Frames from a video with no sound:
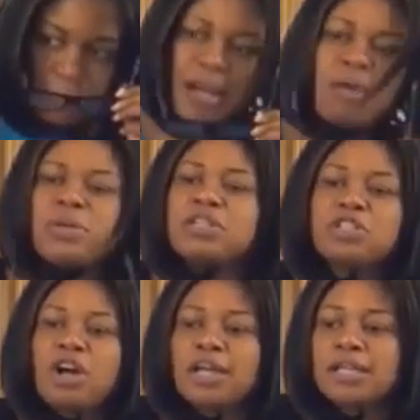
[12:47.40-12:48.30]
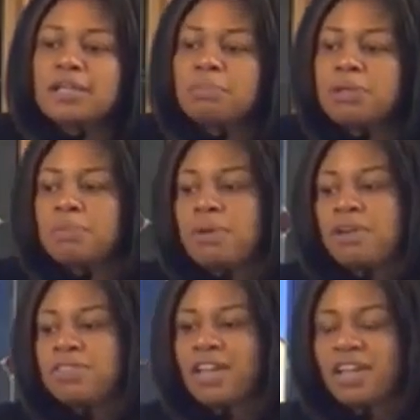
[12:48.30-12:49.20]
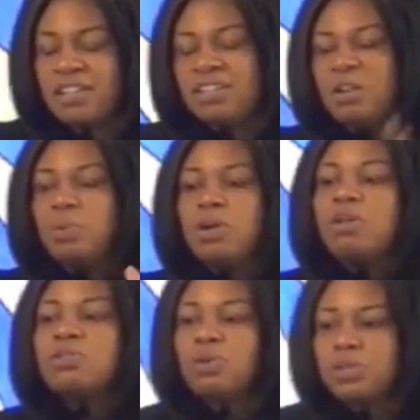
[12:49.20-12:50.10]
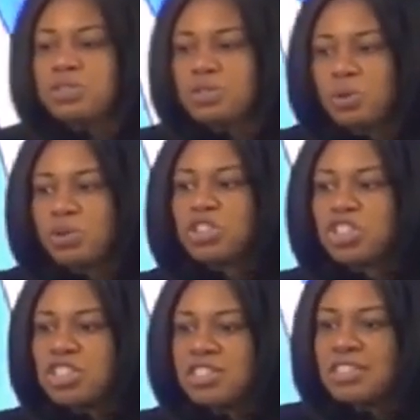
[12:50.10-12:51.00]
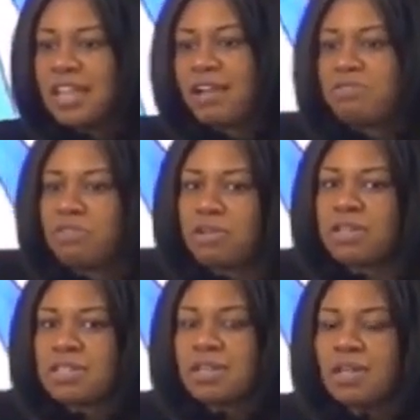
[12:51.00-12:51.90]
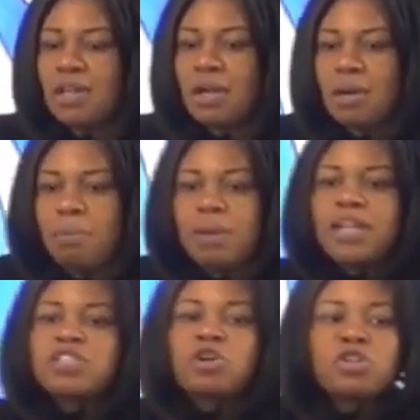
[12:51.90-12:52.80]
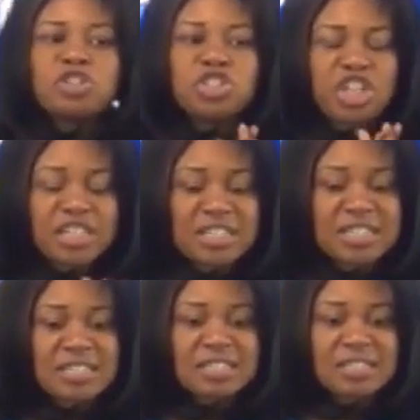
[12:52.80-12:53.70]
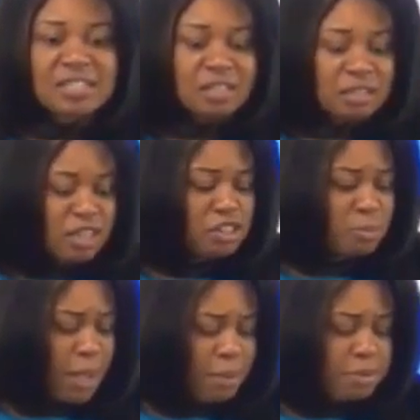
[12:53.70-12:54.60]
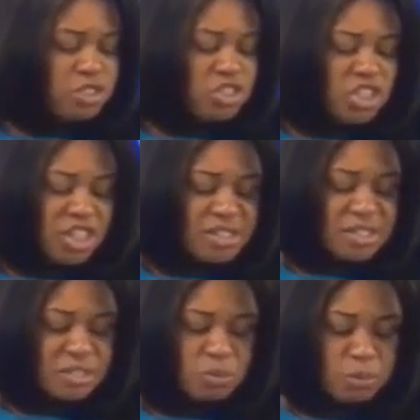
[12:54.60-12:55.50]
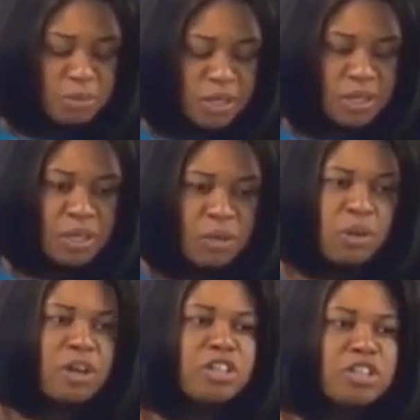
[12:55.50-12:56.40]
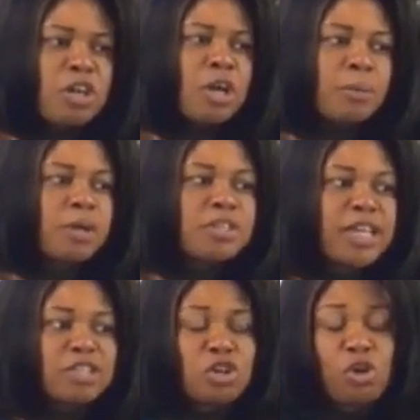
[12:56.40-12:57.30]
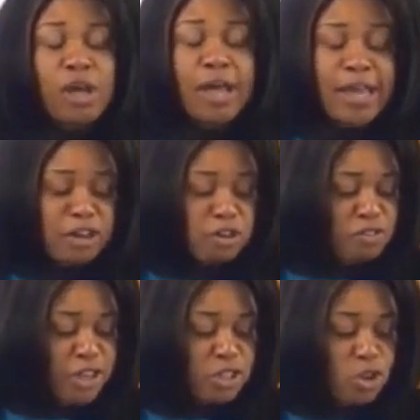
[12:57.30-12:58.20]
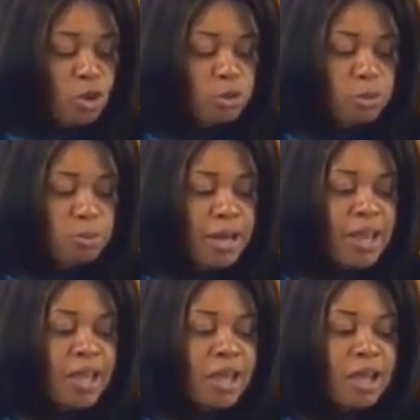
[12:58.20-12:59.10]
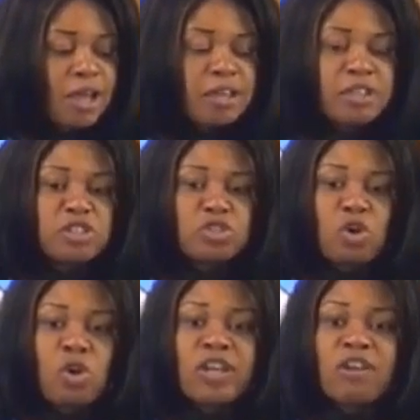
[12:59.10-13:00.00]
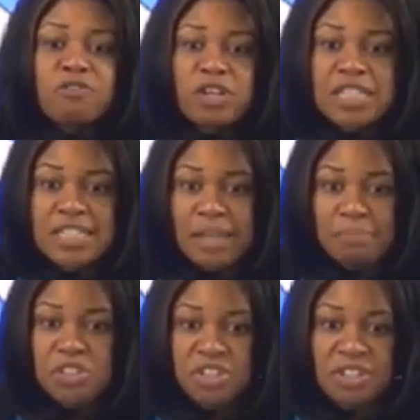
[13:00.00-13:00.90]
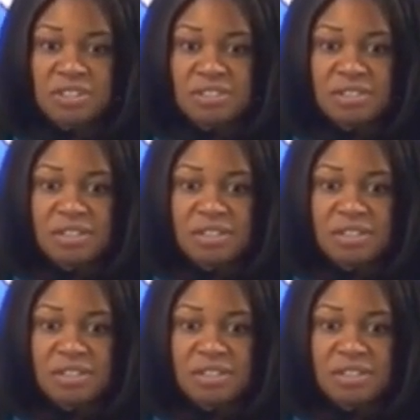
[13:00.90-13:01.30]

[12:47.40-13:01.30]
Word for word: But I want to talk a little bit about that. You know, we all know the story. Jesus died for us. But let's go to Genesis. Turn your Bibles to Genesis with me. We're going to, because I told, I don't know if I told you, but the story of redemption